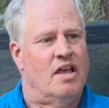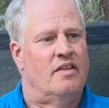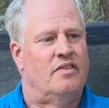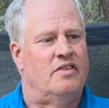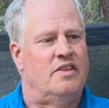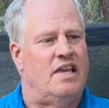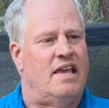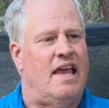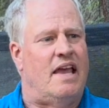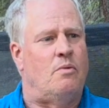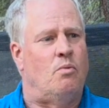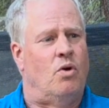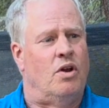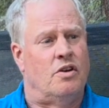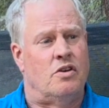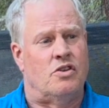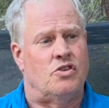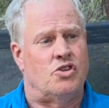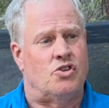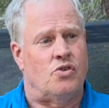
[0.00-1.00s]
The Eight
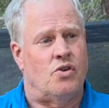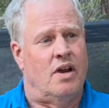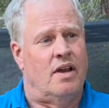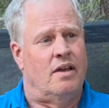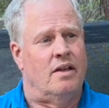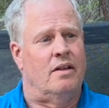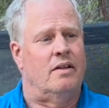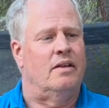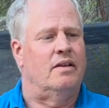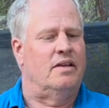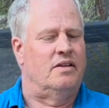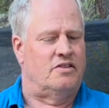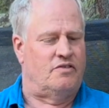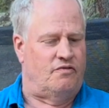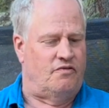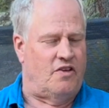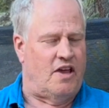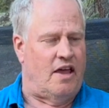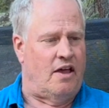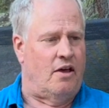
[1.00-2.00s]
Wonders Trail is
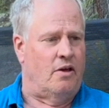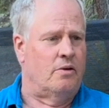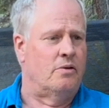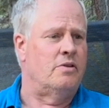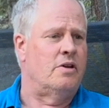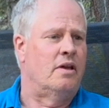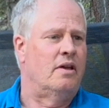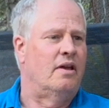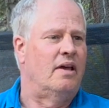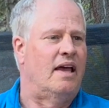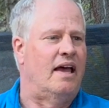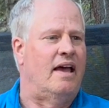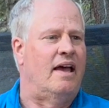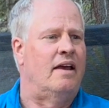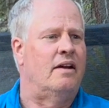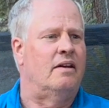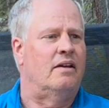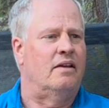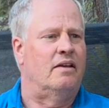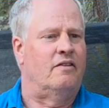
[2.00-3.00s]
found
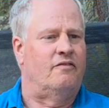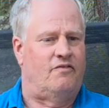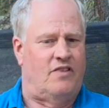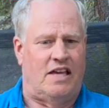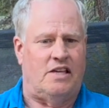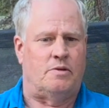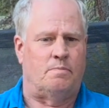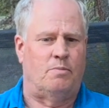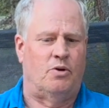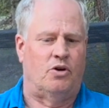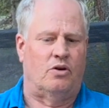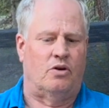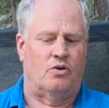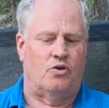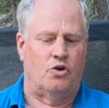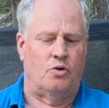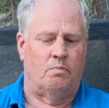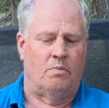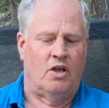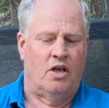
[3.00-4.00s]
at a Facebook
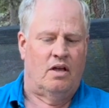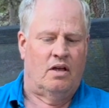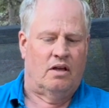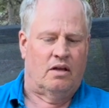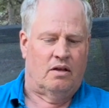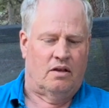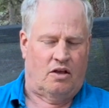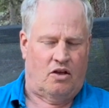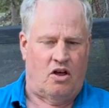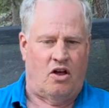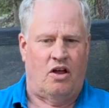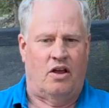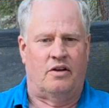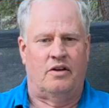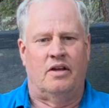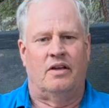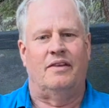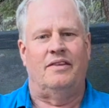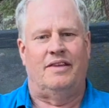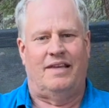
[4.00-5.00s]
group called
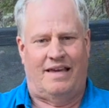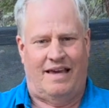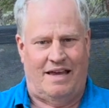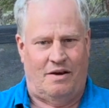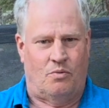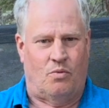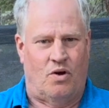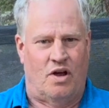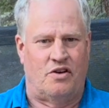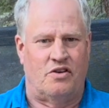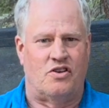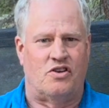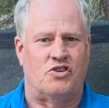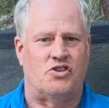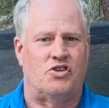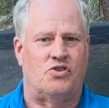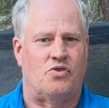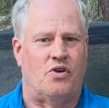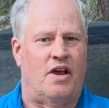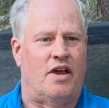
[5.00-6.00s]
the Eight Wonders
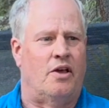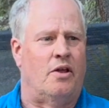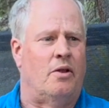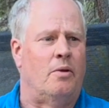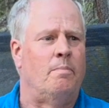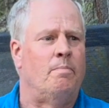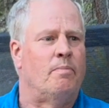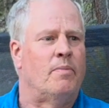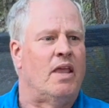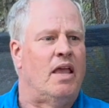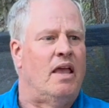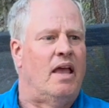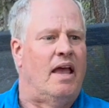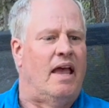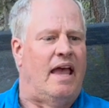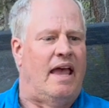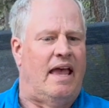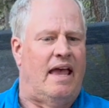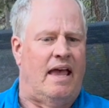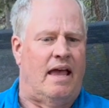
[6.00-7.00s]
Trail.
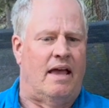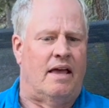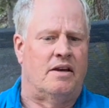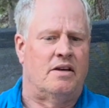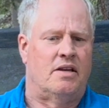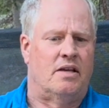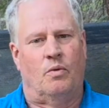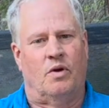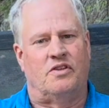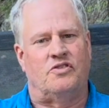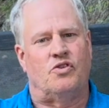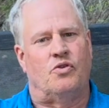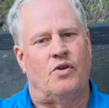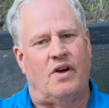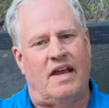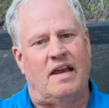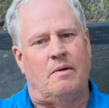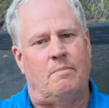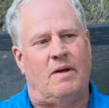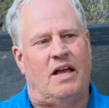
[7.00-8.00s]
And what's
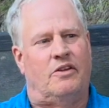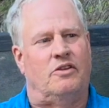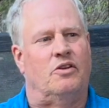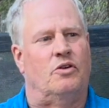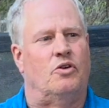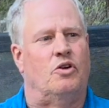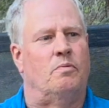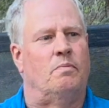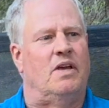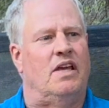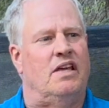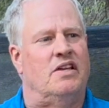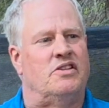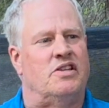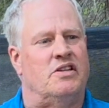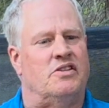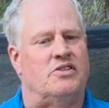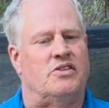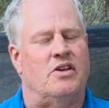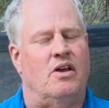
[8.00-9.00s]
great about the group is
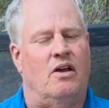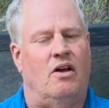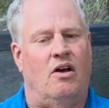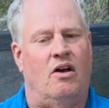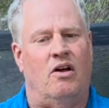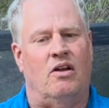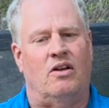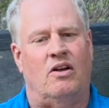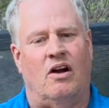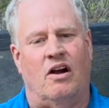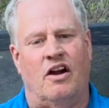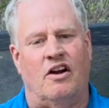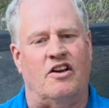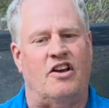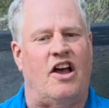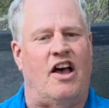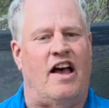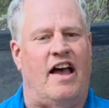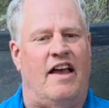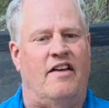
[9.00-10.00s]
it's all
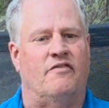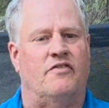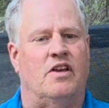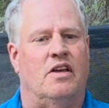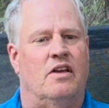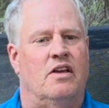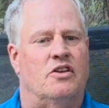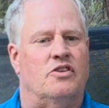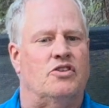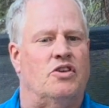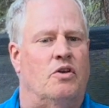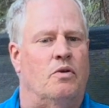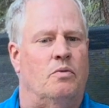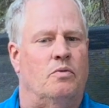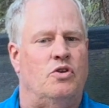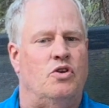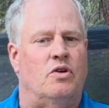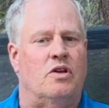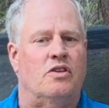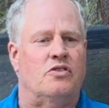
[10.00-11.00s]
archived. So
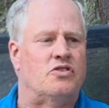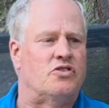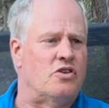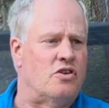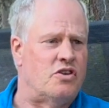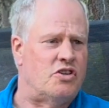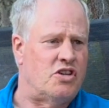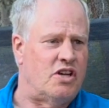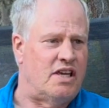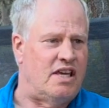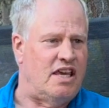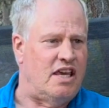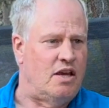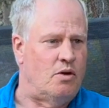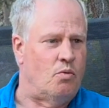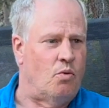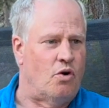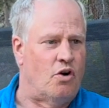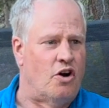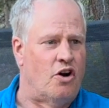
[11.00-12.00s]
you can search a key
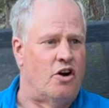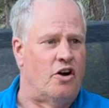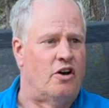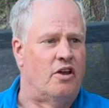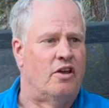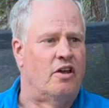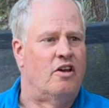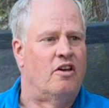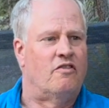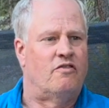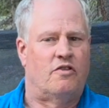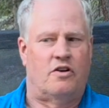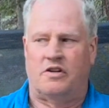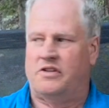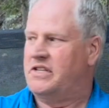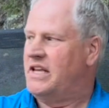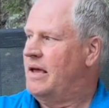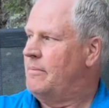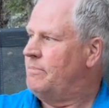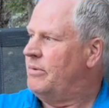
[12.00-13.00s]
word, for
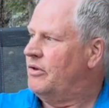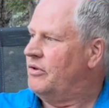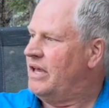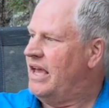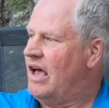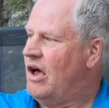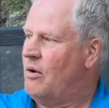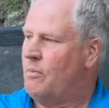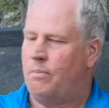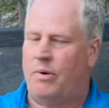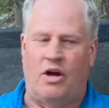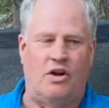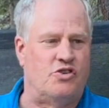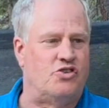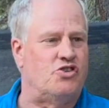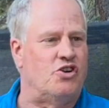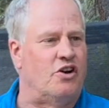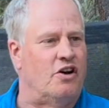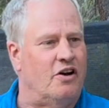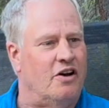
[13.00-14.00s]
example,
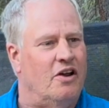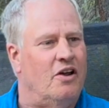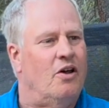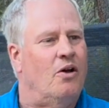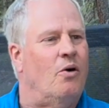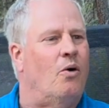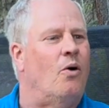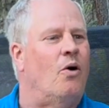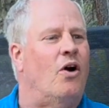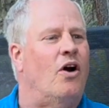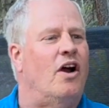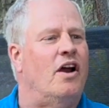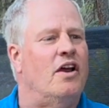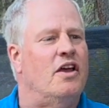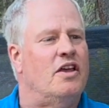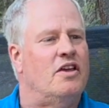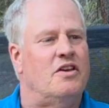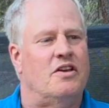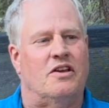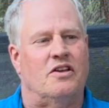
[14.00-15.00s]
cowpuncher, or
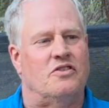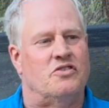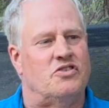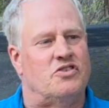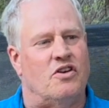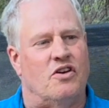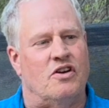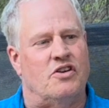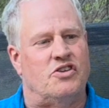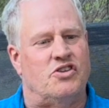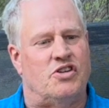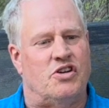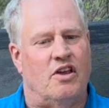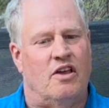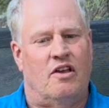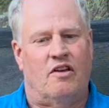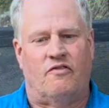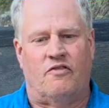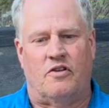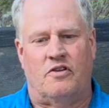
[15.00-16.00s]
you can search
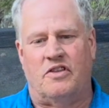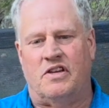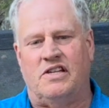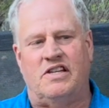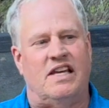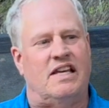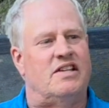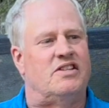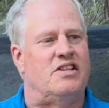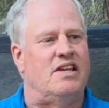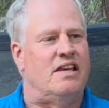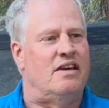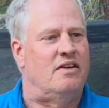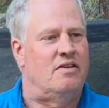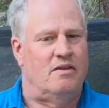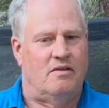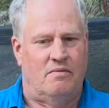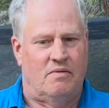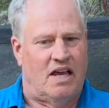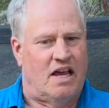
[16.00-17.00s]
for the Dixie
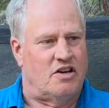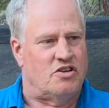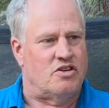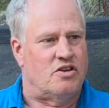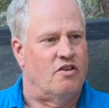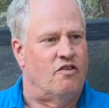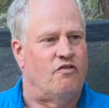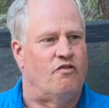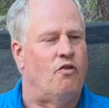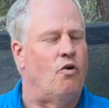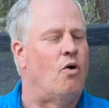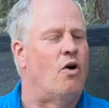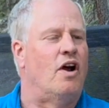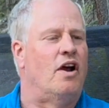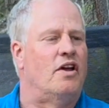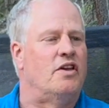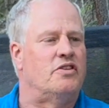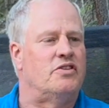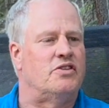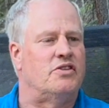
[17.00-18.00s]
National
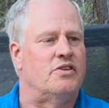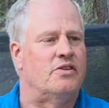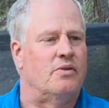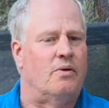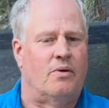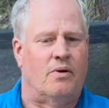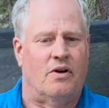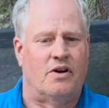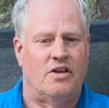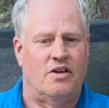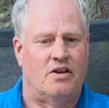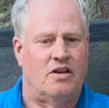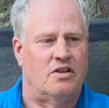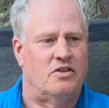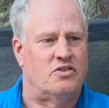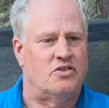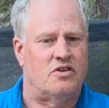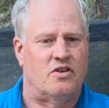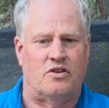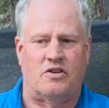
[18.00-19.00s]
Forest, or you can
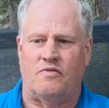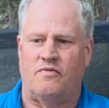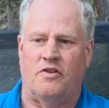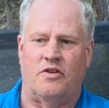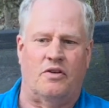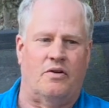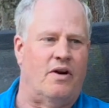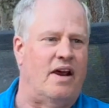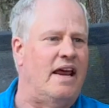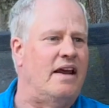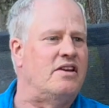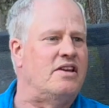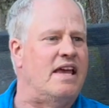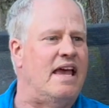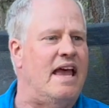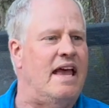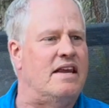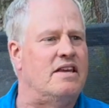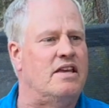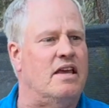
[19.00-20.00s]
search for the Grand
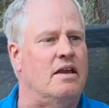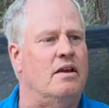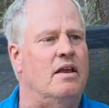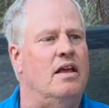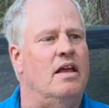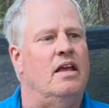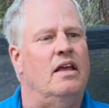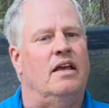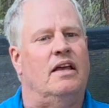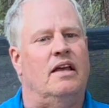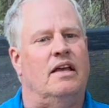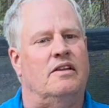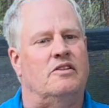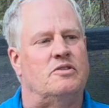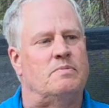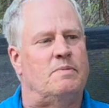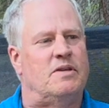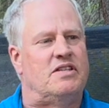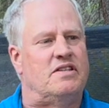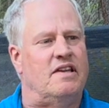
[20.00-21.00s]
Canyon, and
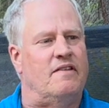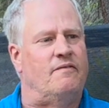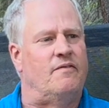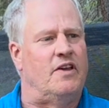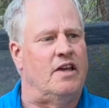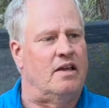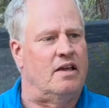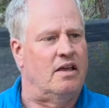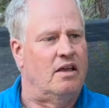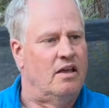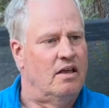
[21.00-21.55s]
specific